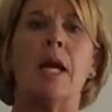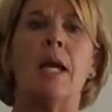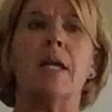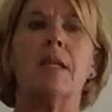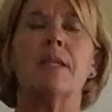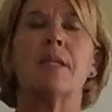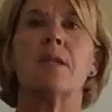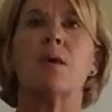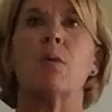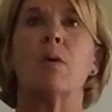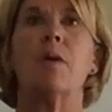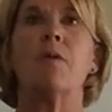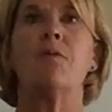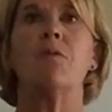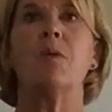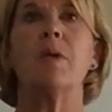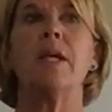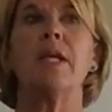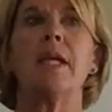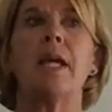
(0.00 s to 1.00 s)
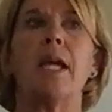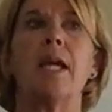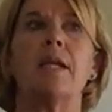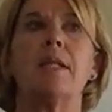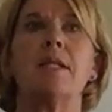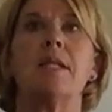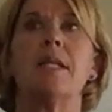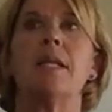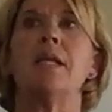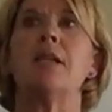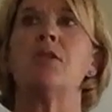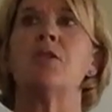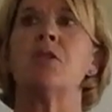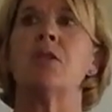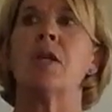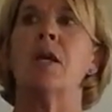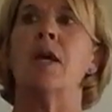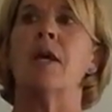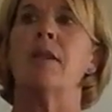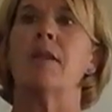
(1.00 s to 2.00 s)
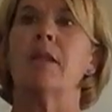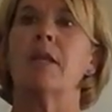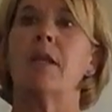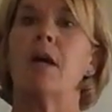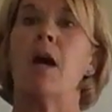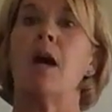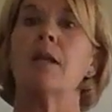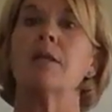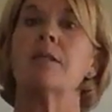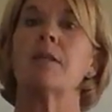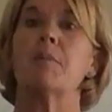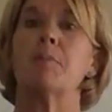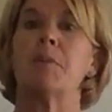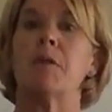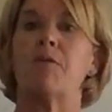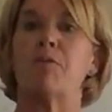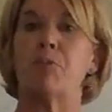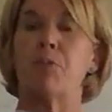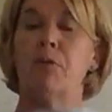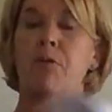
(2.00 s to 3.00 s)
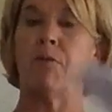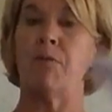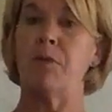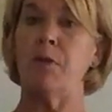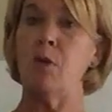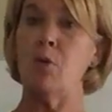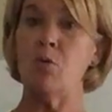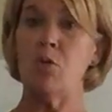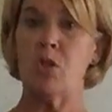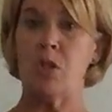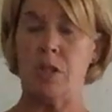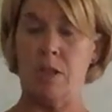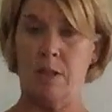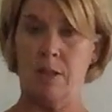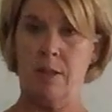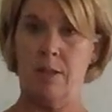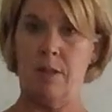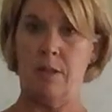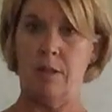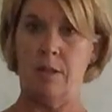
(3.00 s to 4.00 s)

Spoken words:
And so if we can teach the concept of perfusion